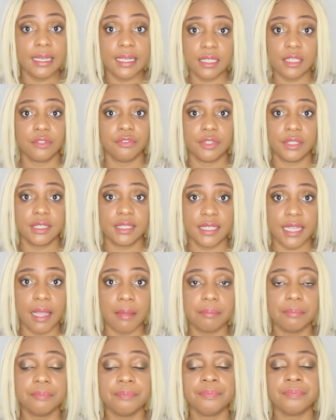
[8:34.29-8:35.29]
his
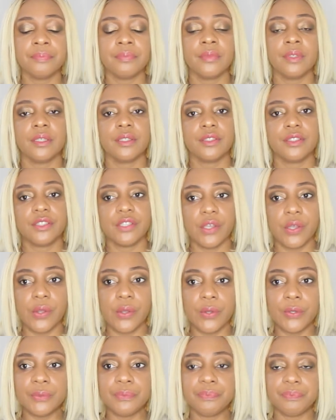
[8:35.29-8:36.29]
footsteps
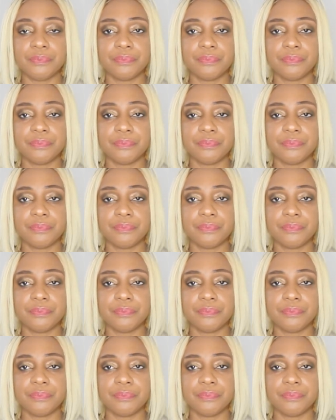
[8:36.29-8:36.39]
so